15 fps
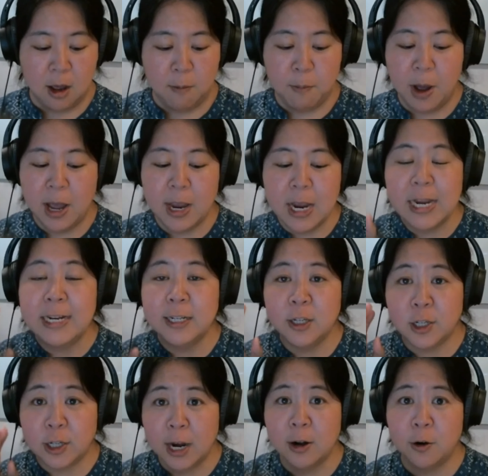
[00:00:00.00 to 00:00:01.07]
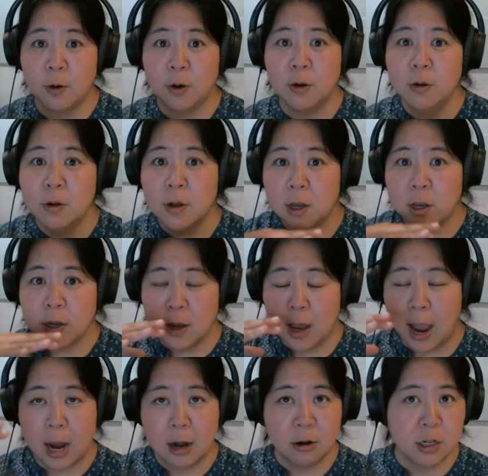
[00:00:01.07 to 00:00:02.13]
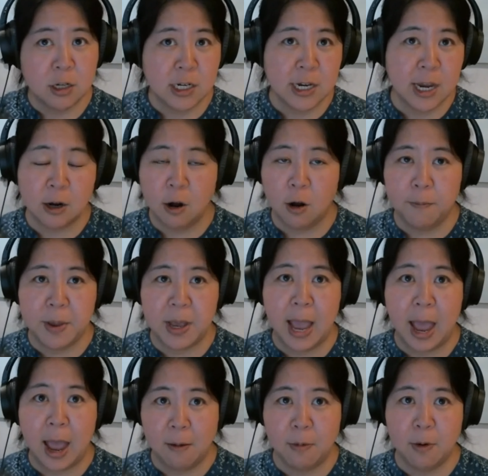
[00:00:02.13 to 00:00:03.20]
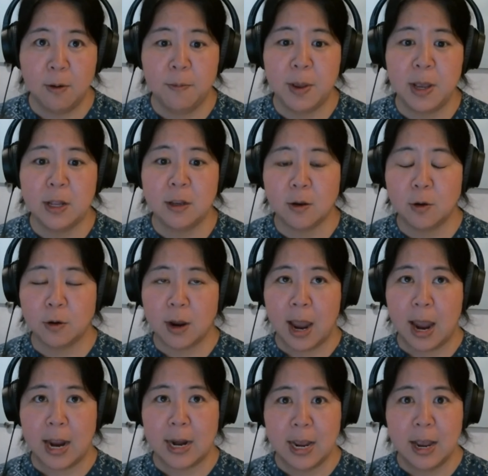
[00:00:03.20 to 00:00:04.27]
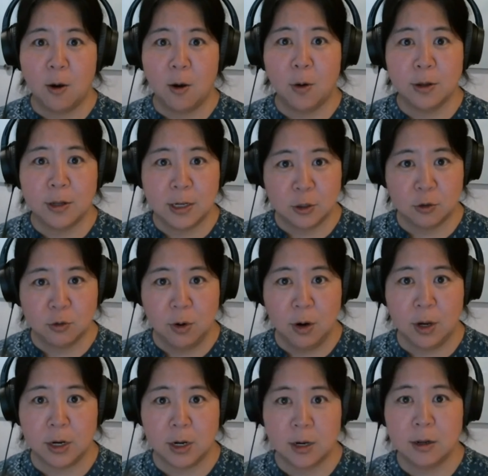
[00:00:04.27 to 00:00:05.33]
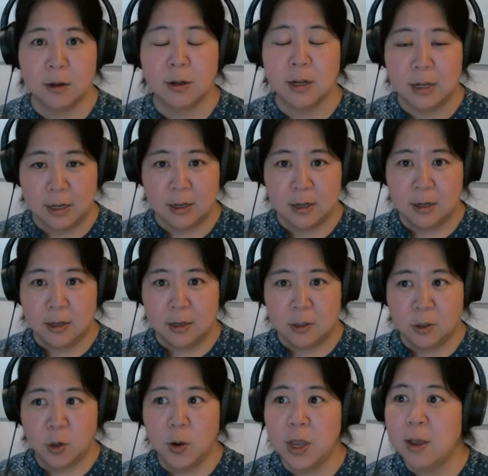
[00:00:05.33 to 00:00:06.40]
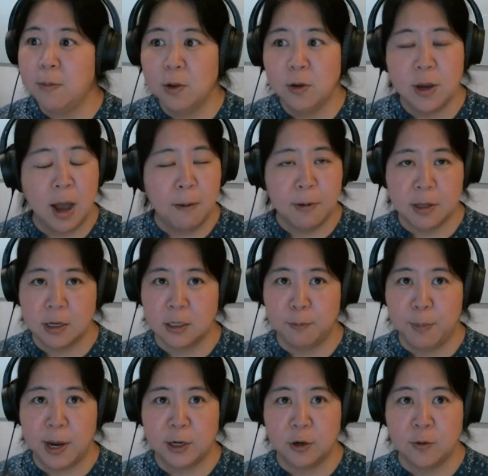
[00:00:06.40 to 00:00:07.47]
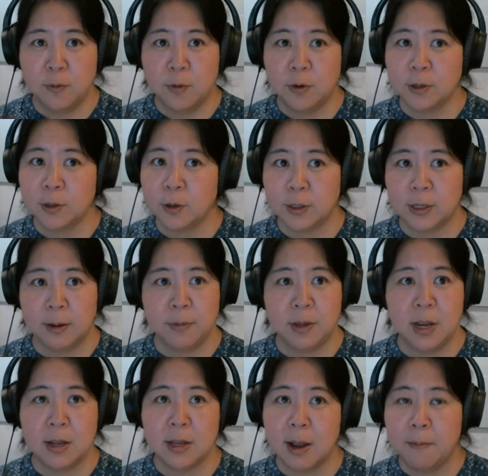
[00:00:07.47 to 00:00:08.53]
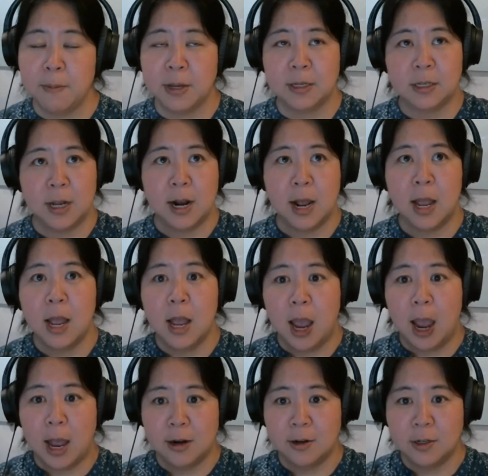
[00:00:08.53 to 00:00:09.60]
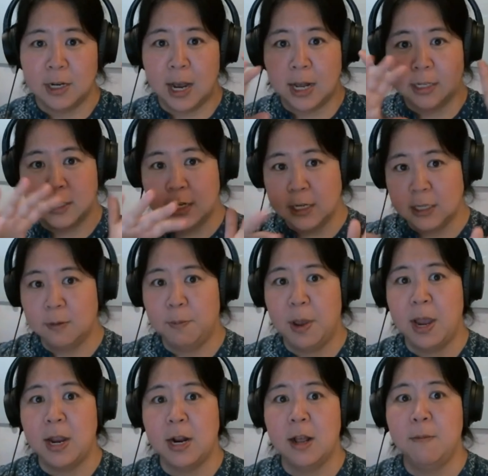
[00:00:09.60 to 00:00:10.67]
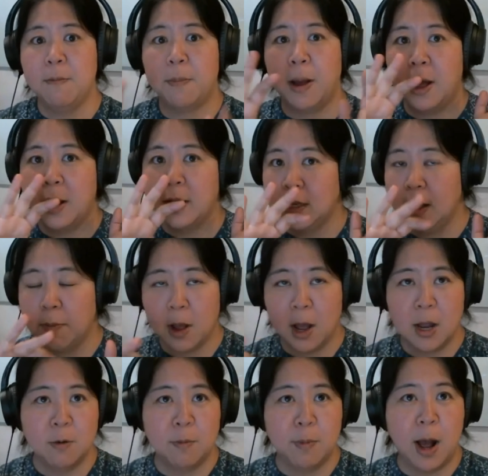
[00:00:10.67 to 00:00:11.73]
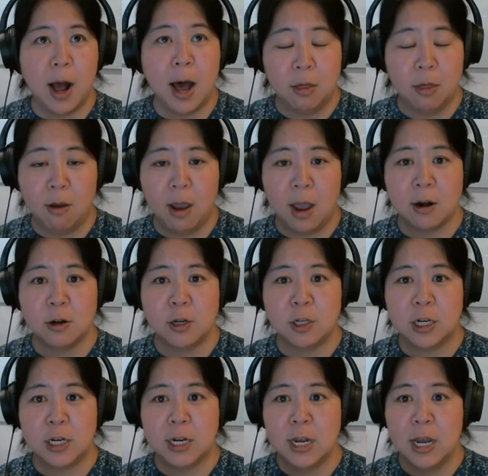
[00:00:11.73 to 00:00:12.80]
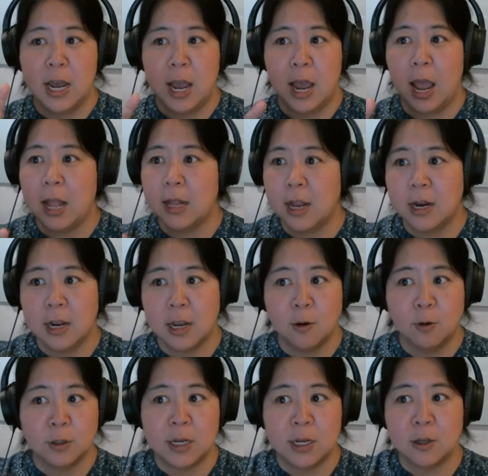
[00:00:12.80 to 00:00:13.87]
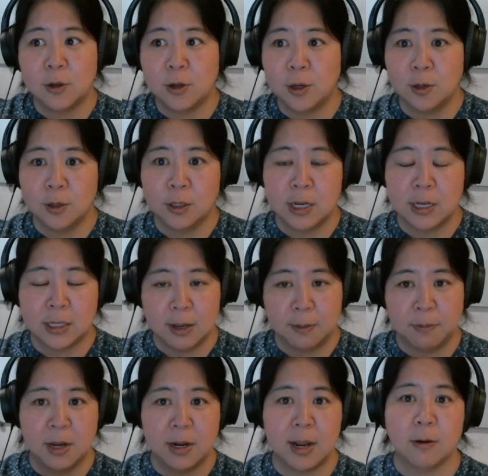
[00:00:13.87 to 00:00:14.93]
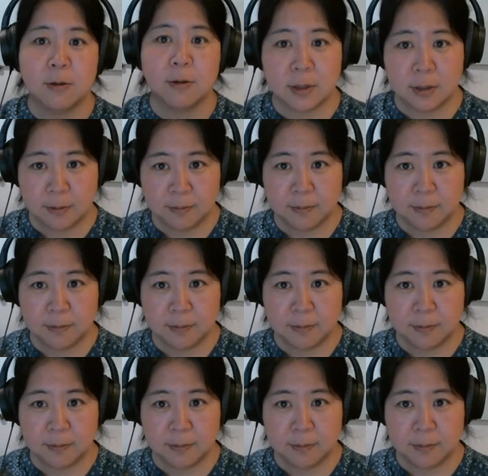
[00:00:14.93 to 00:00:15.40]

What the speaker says: But in general, energy cannot be ever be created or destroyed. So even you have a dissipation force or something, that means that energy has dissipated by some kind of other energy, and then it goes into using something else.